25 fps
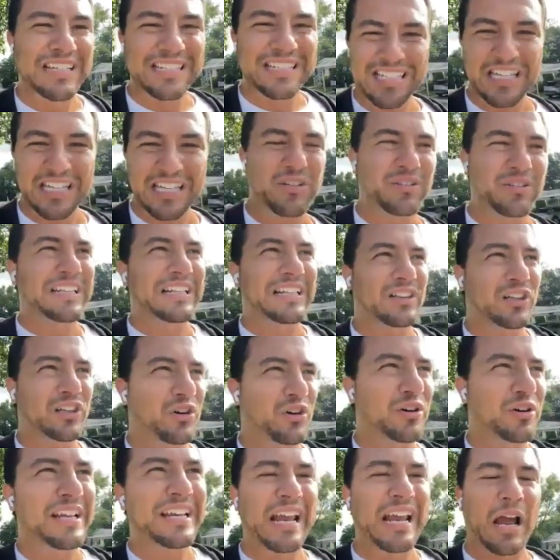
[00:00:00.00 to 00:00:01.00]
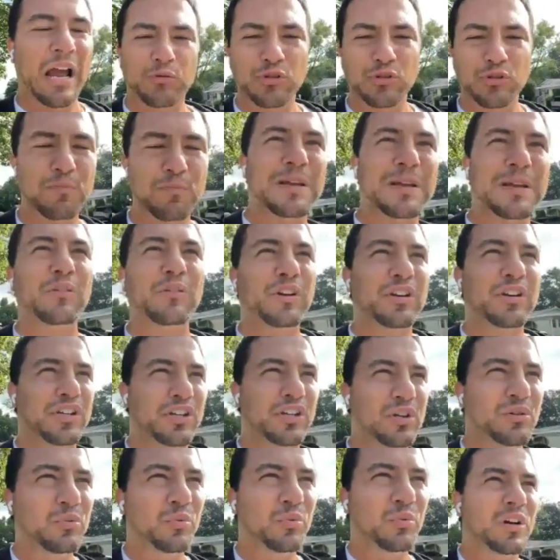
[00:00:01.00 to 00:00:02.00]
continually learning how to mirror
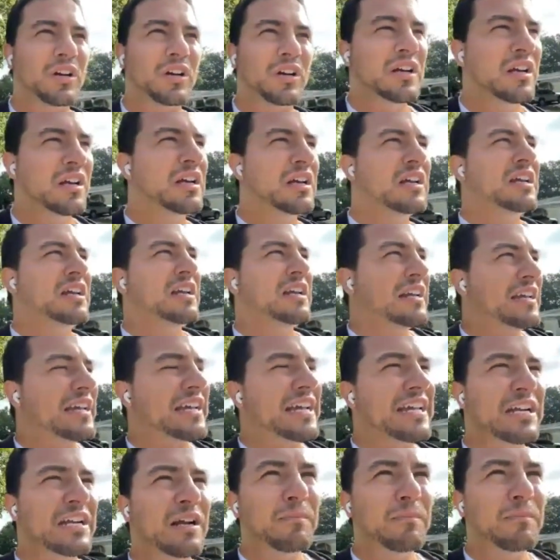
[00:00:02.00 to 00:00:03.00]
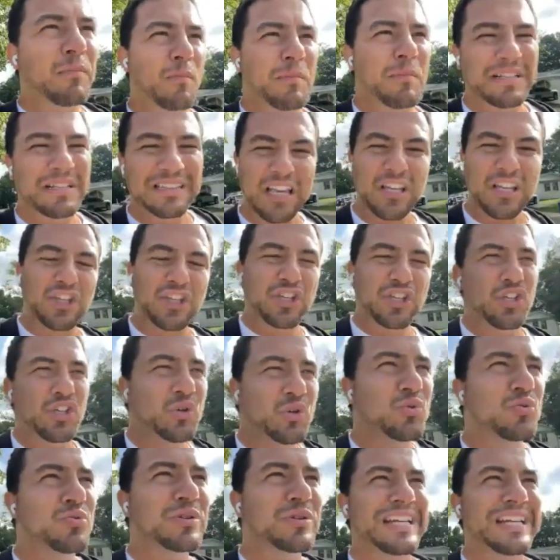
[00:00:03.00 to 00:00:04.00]
you. In a moment that
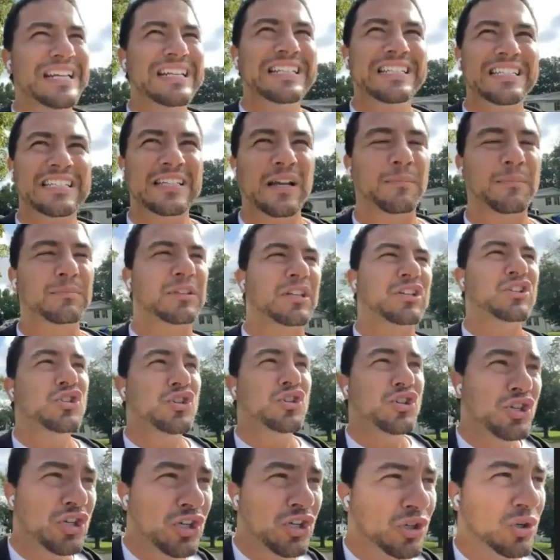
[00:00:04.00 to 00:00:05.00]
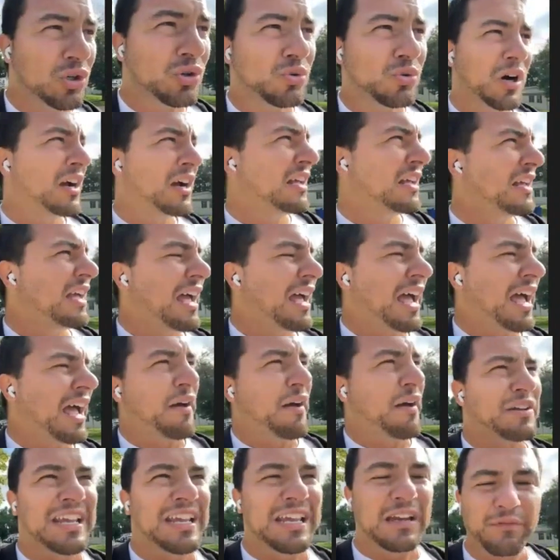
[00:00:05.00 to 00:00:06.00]
you need something, you
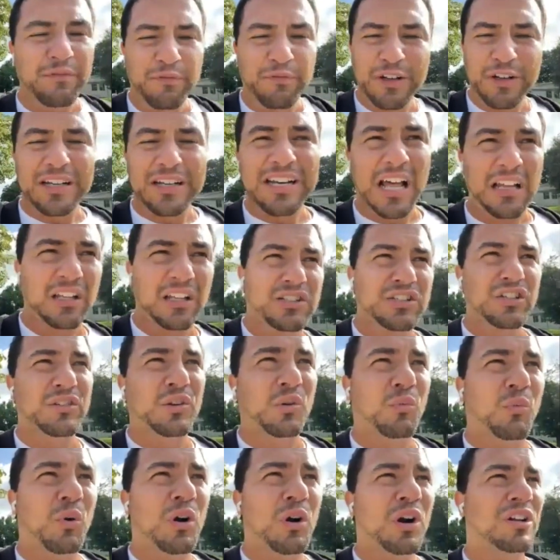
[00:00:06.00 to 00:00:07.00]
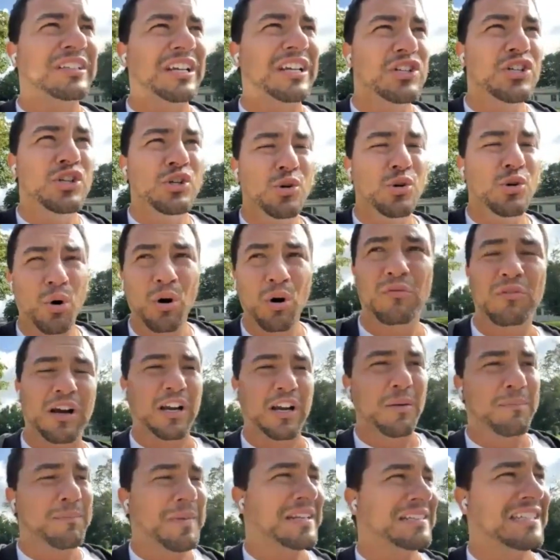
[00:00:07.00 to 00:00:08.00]
have an infinite knowledge of the world and you're
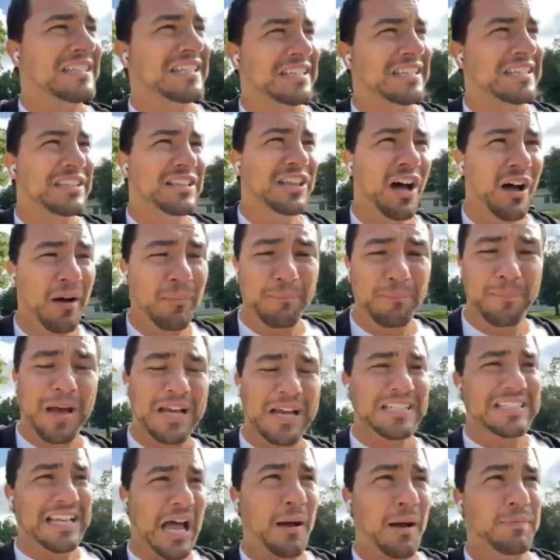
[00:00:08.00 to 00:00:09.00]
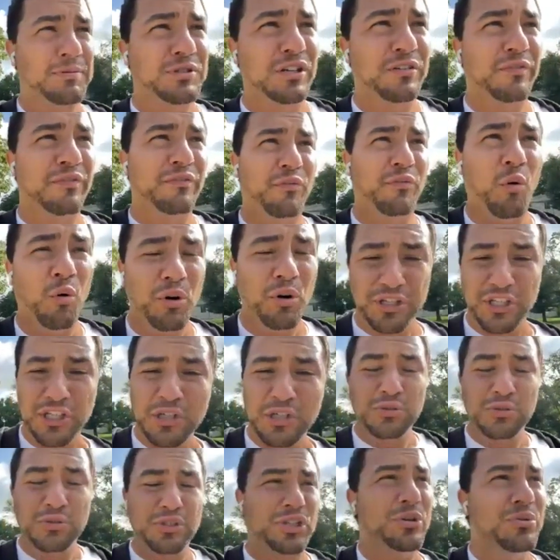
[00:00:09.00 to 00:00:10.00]
recommending the best option for
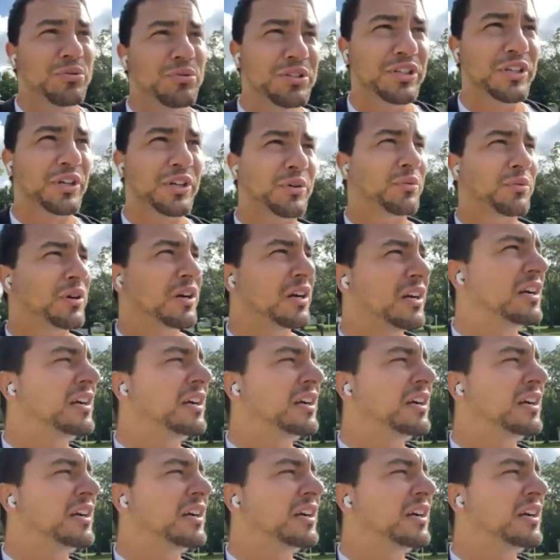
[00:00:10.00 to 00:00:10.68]
you to you.